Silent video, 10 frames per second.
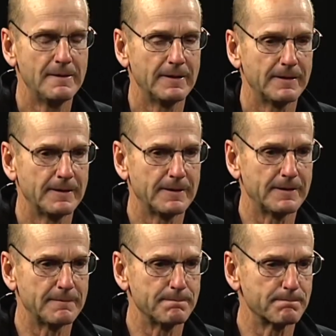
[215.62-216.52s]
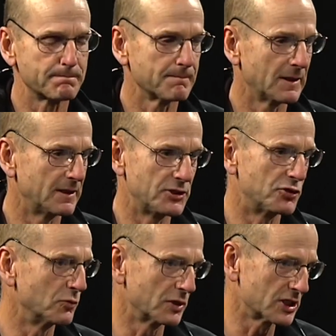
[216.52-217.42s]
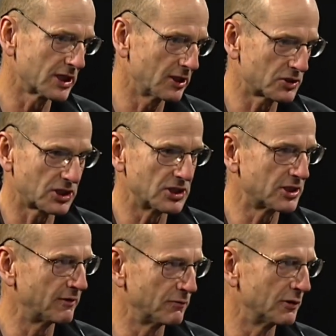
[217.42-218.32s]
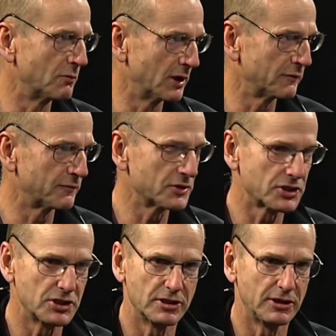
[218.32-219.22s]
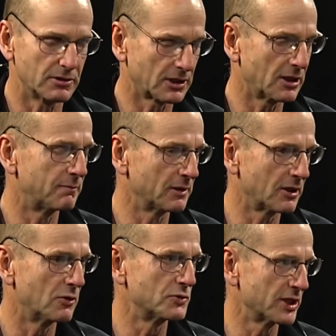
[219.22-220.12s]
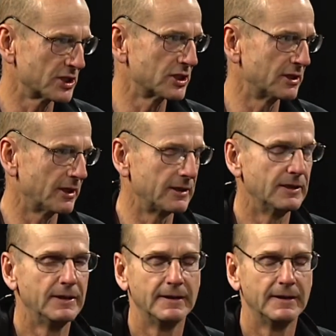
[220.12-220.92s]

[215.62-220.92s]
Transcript: Um, and then Jordan Gazelski has done really well for us. He, he got a couple of goals yesterday.